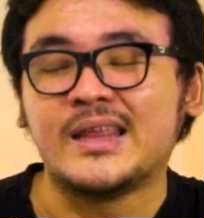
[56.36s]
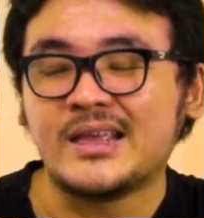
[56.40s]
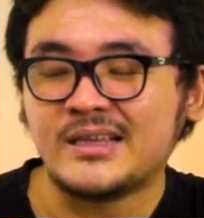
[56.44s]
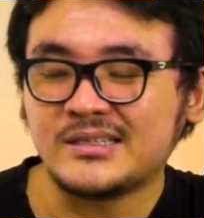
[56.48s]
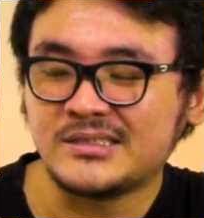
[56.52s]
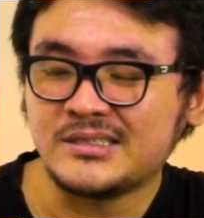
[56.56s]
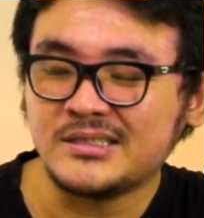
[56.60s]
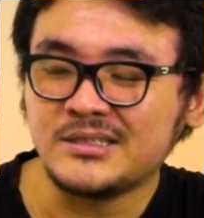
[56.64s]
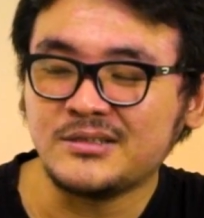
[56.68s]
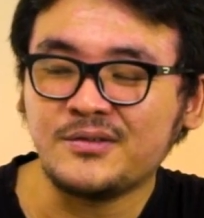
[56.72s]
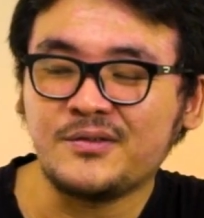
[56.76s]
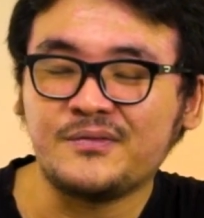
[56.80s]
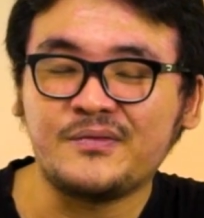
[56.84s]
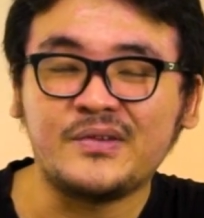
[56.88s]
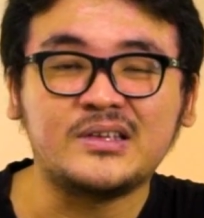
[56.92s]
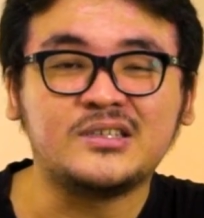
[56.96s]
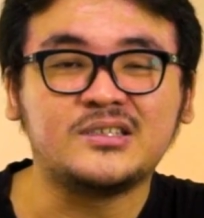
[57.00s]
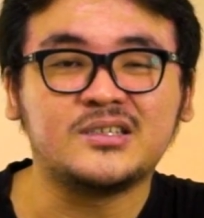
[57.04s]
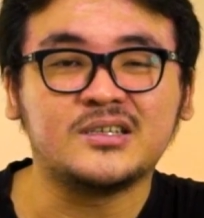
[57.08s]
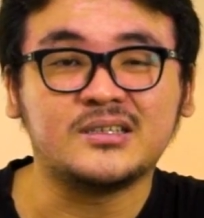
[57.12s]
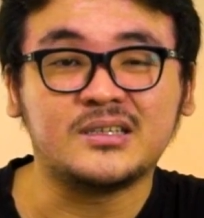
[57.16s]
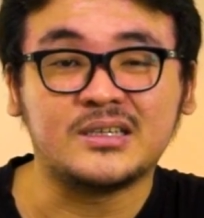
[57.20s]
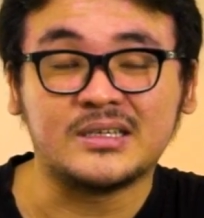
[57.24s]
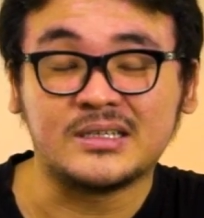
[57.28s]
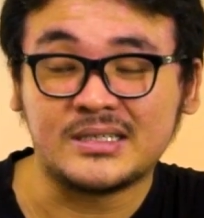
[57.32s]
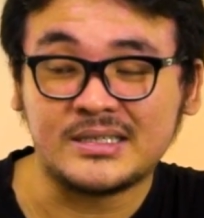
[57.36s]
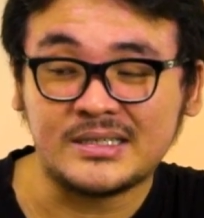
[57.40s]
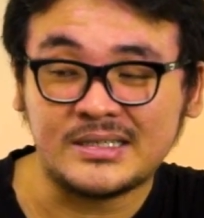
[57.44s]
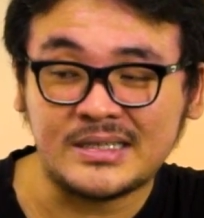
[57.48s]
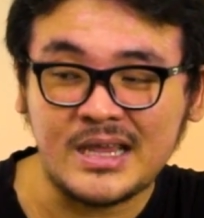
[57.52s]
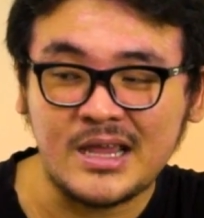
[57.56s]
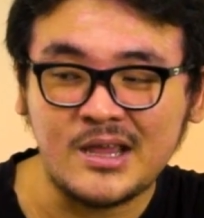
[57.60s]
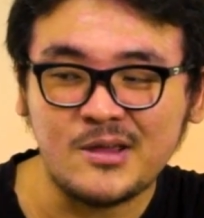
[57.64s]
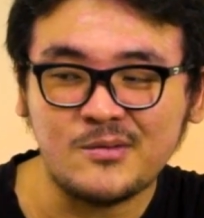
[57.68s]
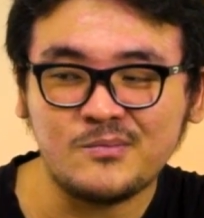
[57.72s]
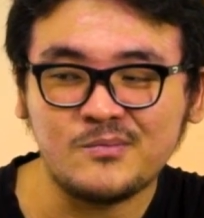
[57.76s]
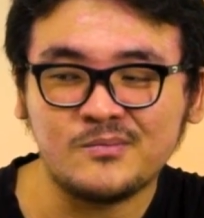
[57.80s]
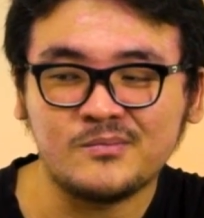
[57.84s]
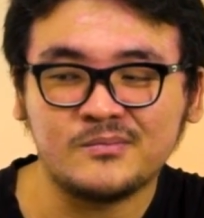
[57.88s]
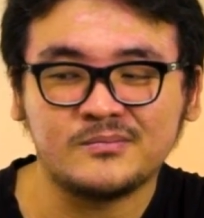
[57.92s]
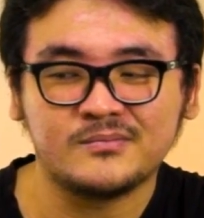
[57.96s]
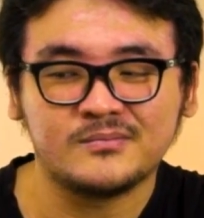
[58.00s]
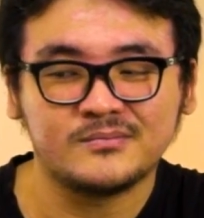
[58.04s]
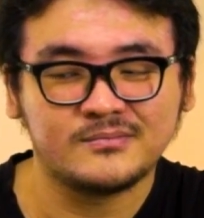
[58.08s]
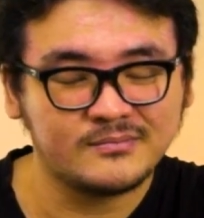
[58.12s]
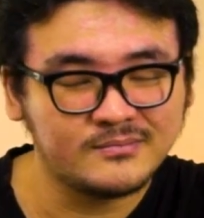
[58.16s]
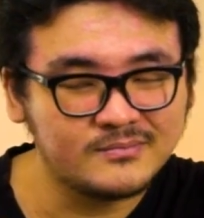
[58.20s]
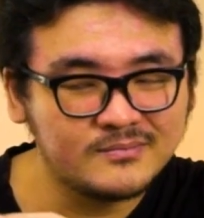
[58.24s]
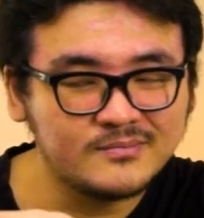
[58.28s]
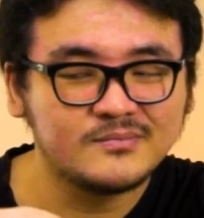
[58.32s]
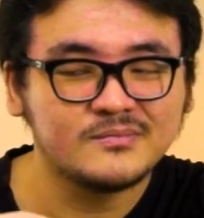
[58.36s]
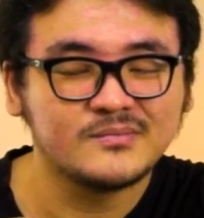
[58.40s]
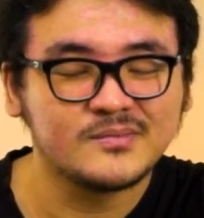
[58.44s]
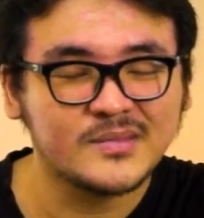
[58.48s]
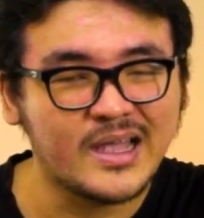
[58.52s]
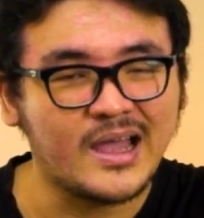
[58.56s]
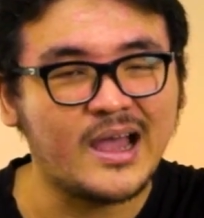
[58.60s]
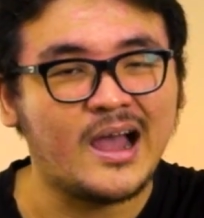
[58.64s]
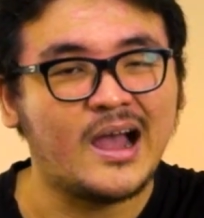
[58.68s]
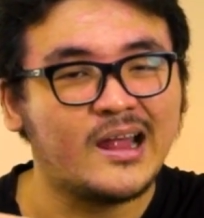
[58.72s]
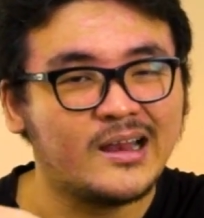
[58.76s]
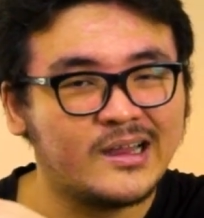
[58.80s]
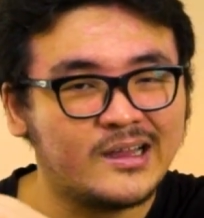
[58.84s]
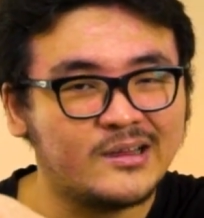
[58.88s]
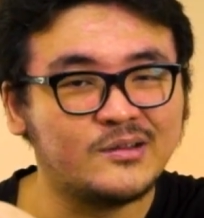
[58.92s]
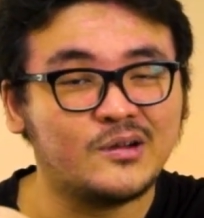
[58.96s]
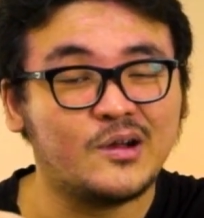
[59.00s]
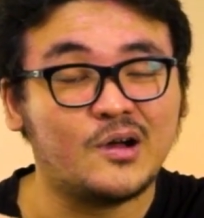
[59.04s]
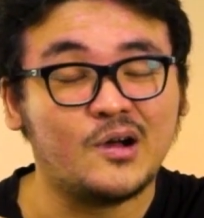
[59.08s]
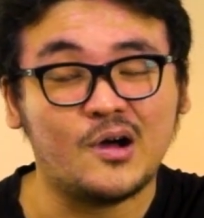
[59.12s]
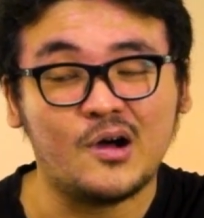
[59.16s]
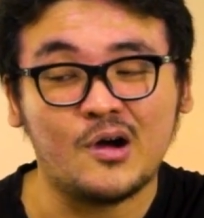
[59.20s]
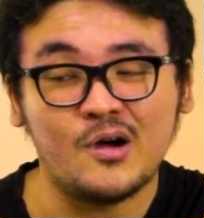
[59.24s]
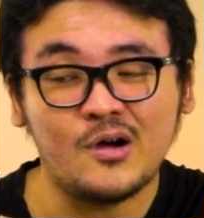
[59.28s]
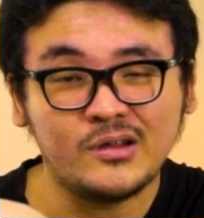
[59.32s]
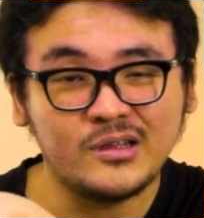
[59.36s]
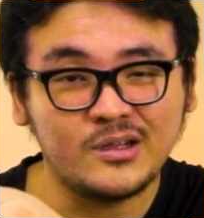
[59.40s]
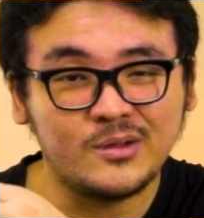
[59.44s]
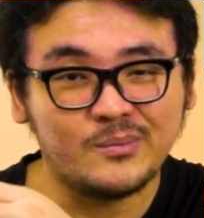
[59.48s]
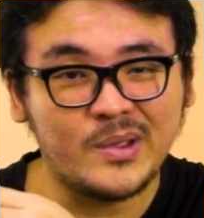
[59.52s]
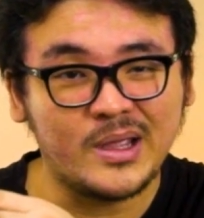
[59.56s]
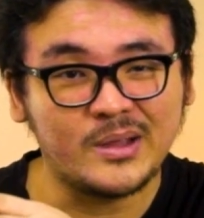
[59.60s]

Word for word: they still feature the same cutout on the